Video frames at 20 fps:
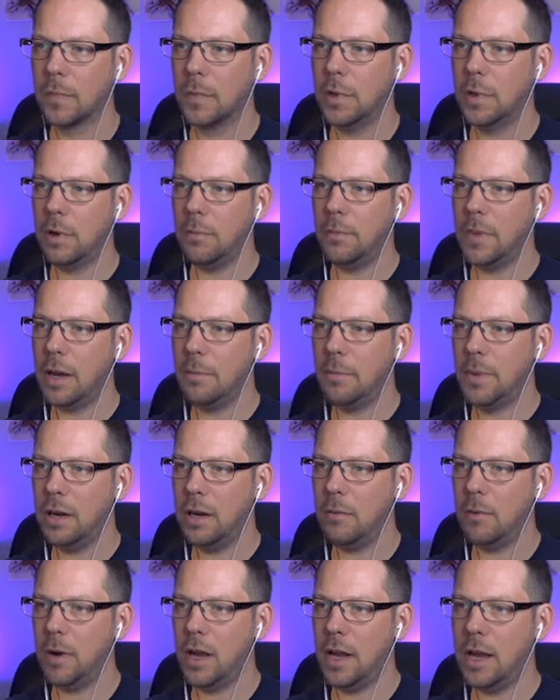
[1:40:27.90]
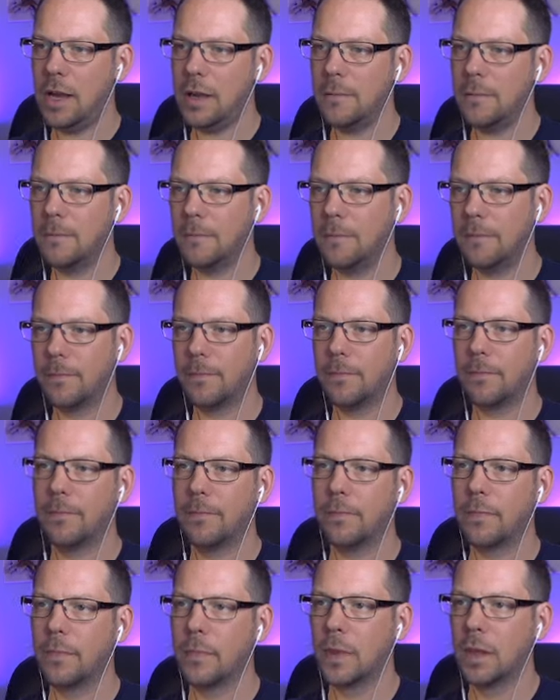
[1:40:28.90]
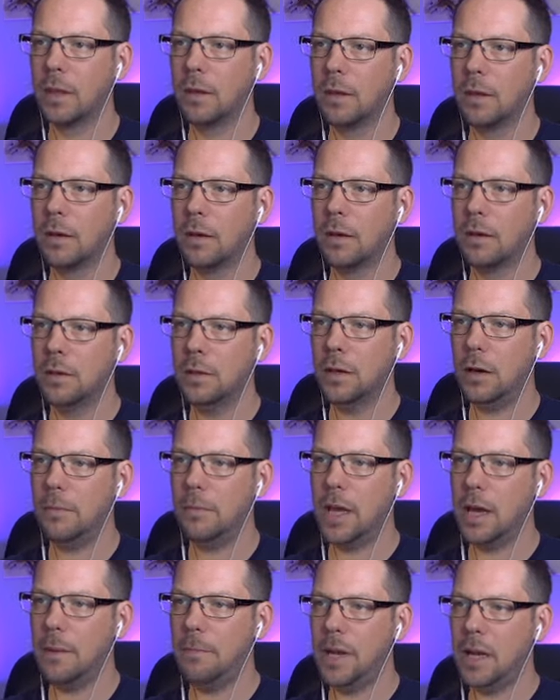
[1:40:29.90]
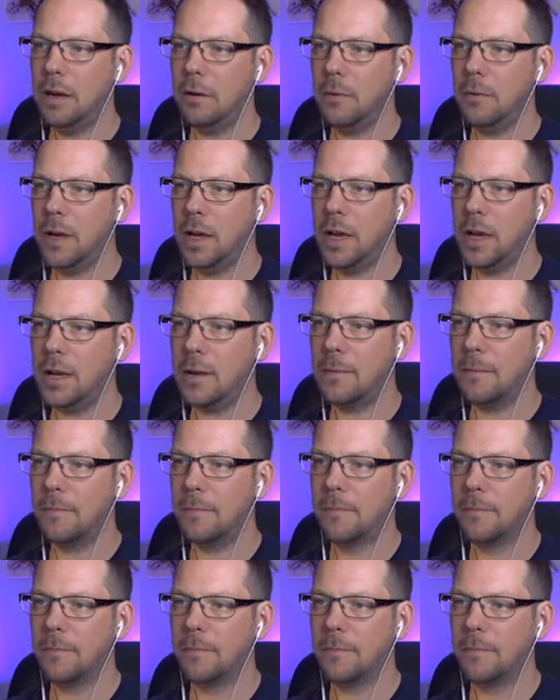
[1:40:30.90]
Chop that bit away. Chop that bit away.